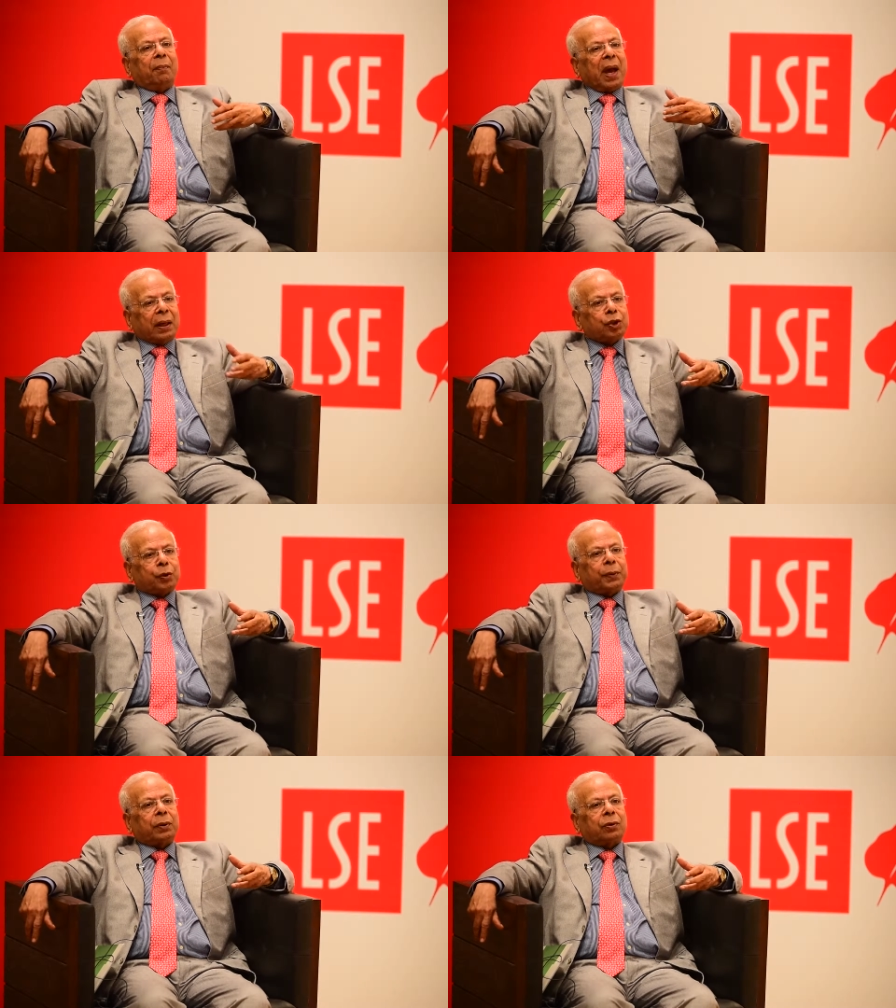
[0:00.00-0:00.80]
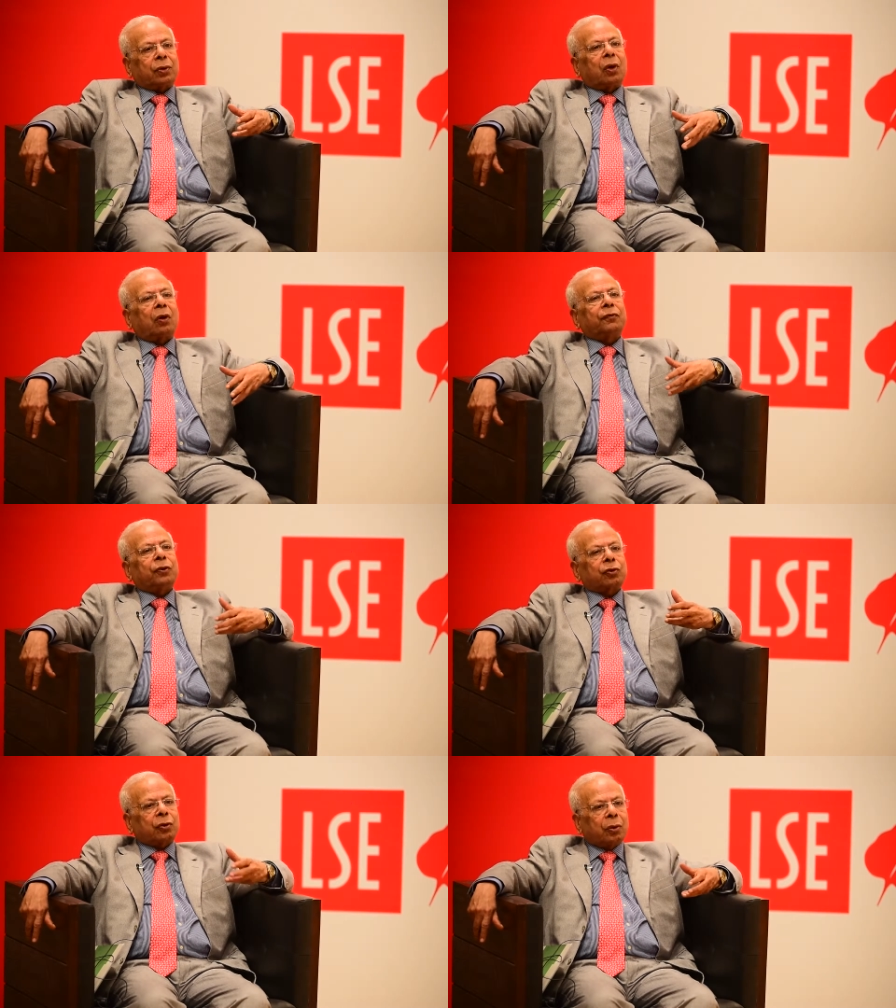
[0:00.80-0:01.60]
management of the
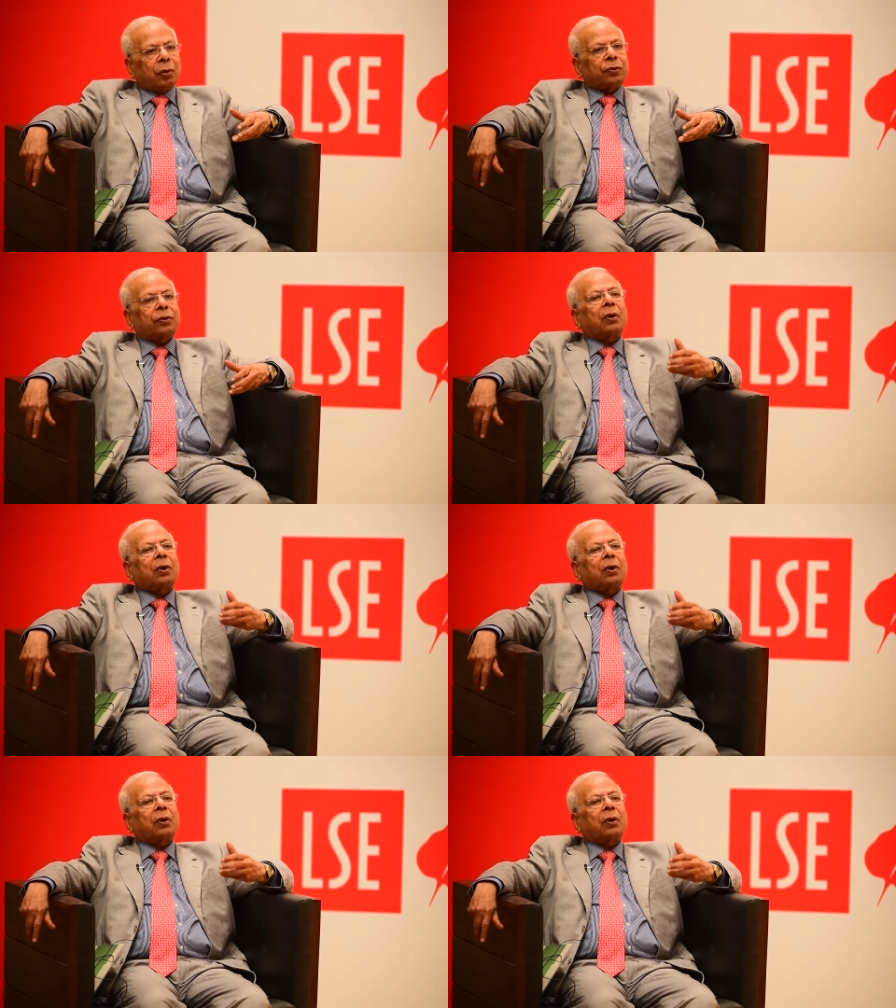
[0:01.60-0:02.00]
schools,